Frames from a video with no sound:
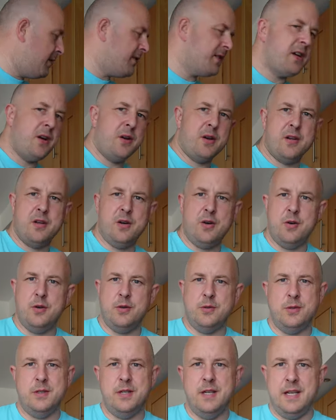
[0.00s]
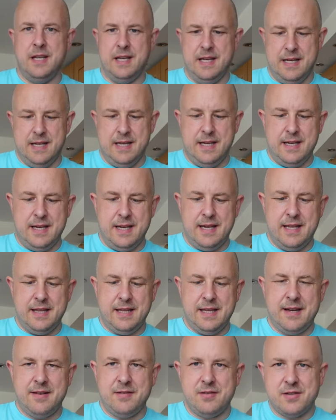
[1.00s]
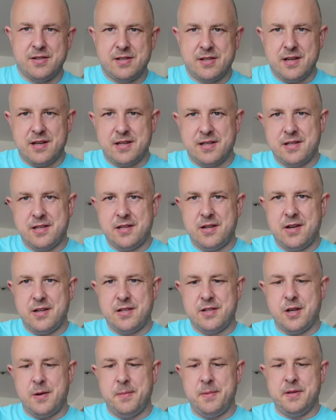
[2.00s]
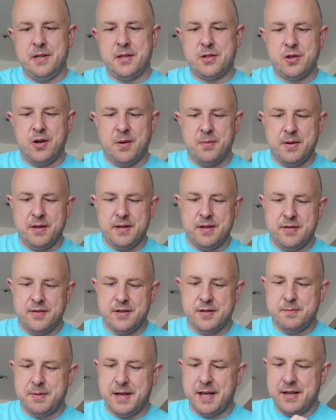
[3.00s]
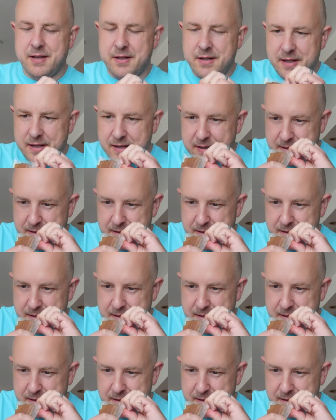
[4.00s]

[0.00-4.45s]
a bit of coconut oil in there and just sliced open the top of this bacon.